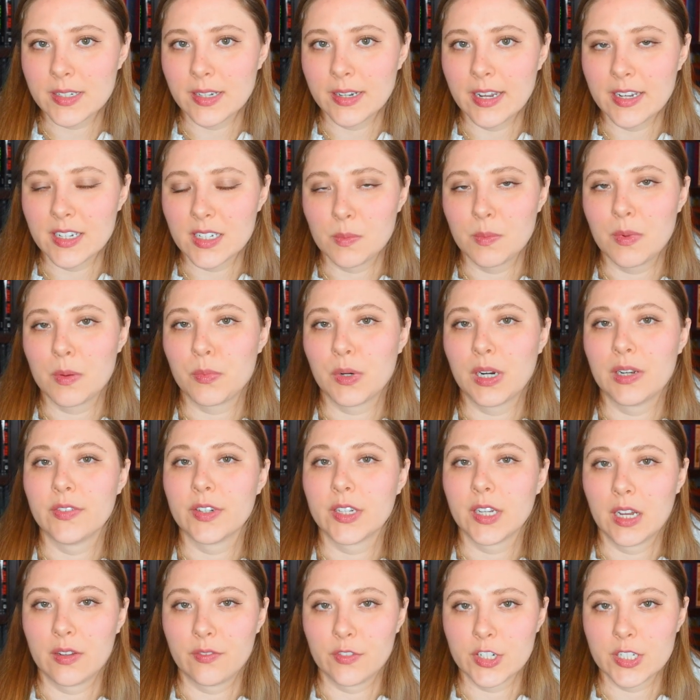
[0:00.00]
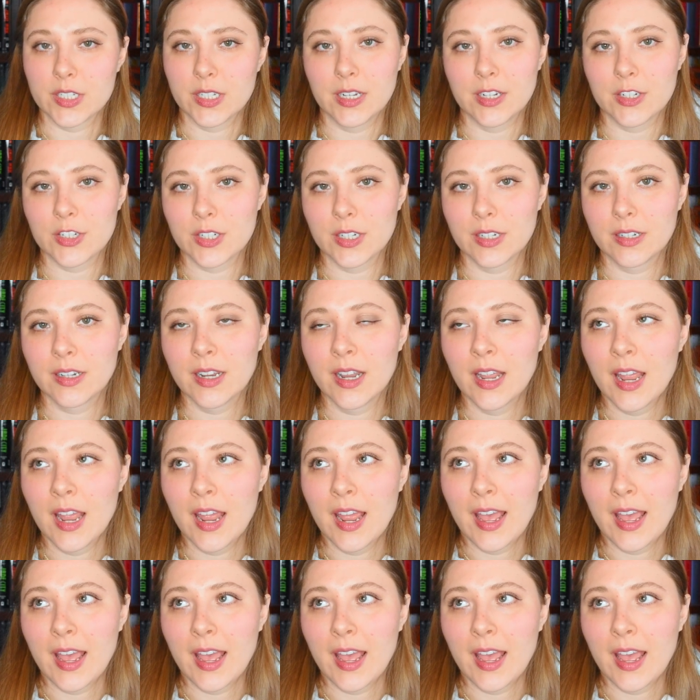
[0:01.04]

an intimate private conversation,